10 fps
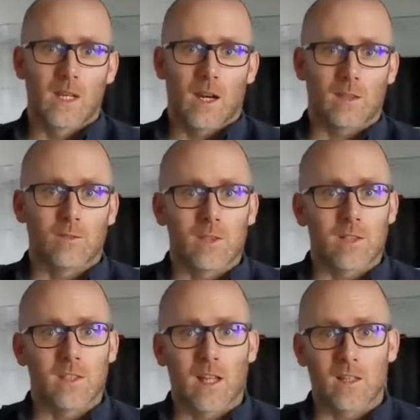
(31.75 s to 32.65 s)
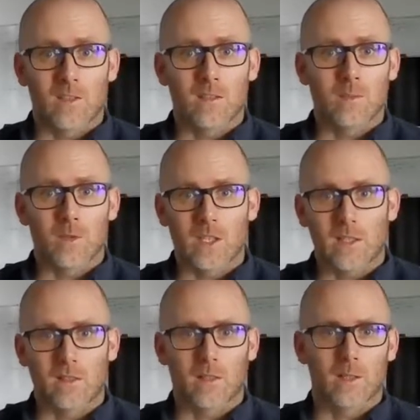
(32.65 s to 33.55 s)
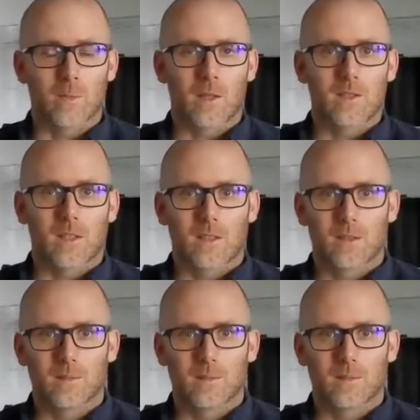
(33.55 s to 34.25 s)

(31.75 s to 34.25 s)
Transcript: artificial intelligence and machine learning in the project.